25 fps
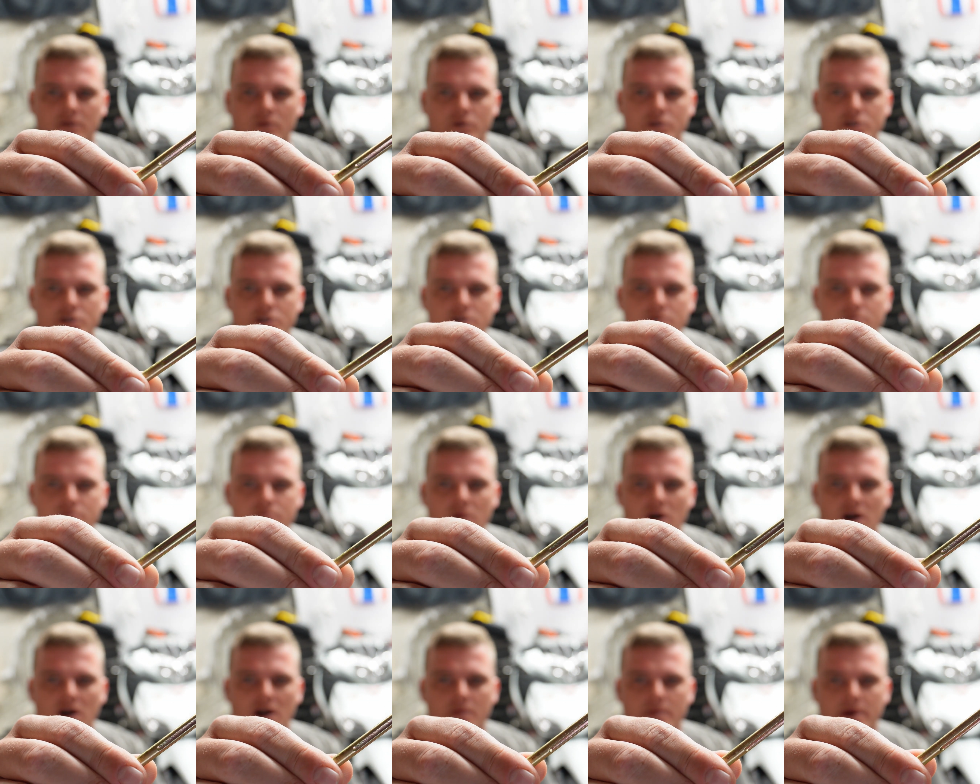which you
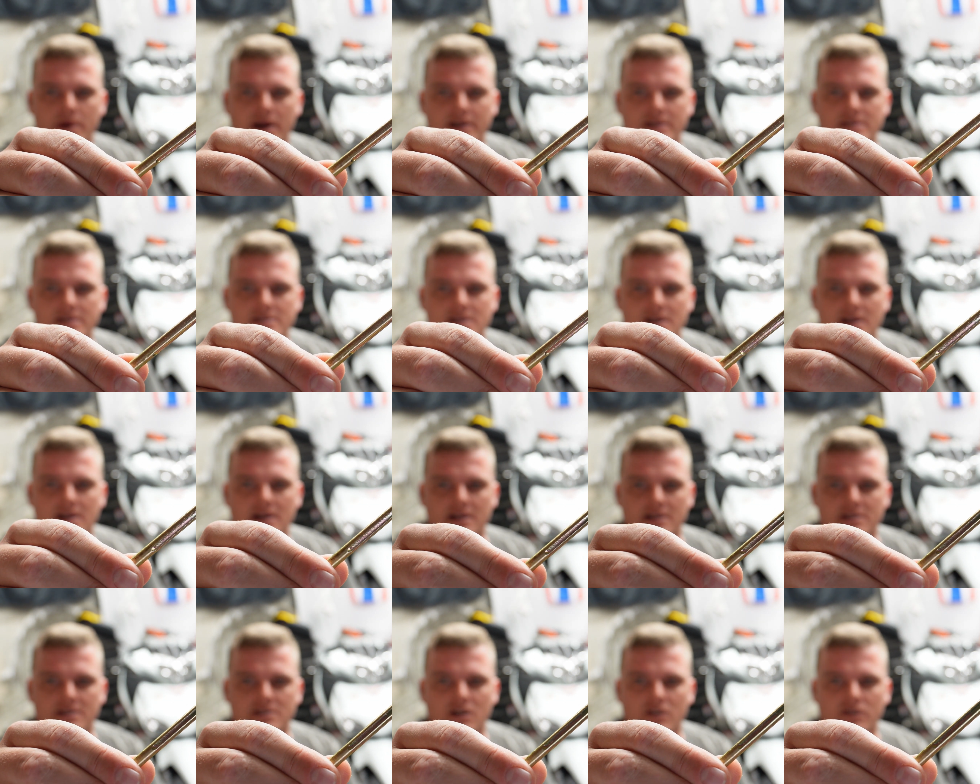might be able to see,
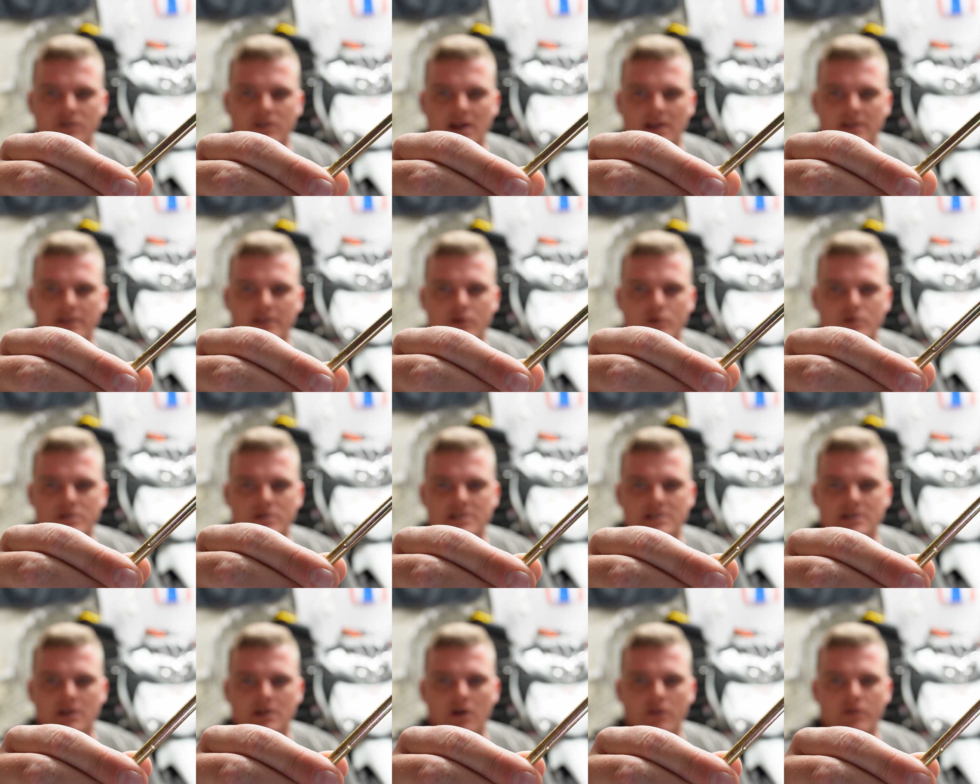and it's got that little
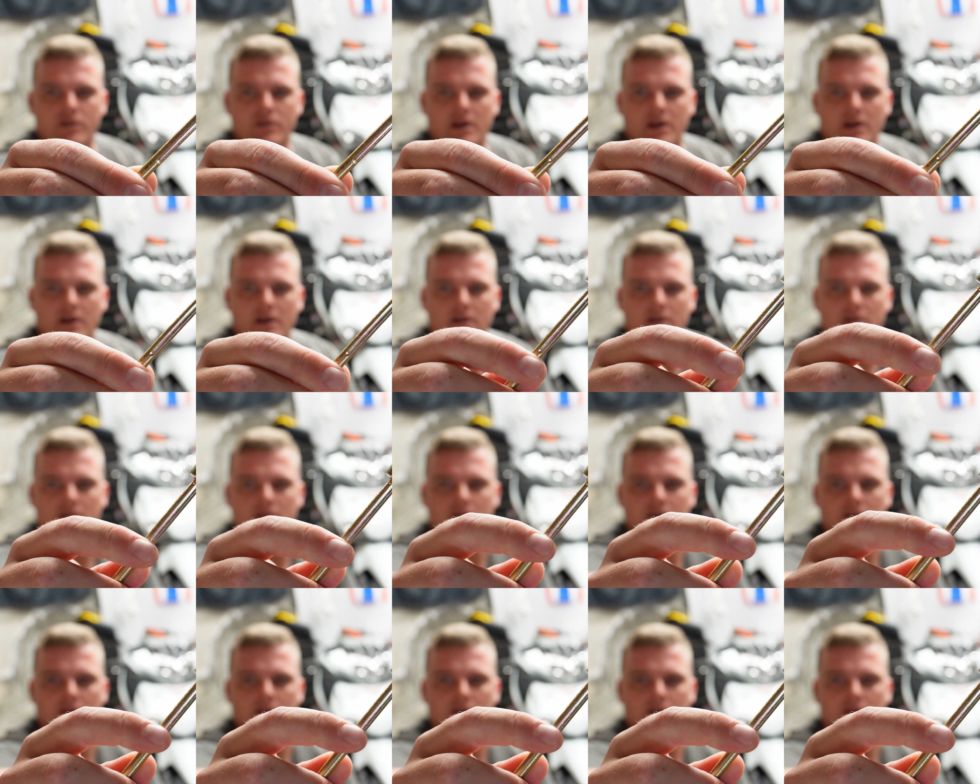slot there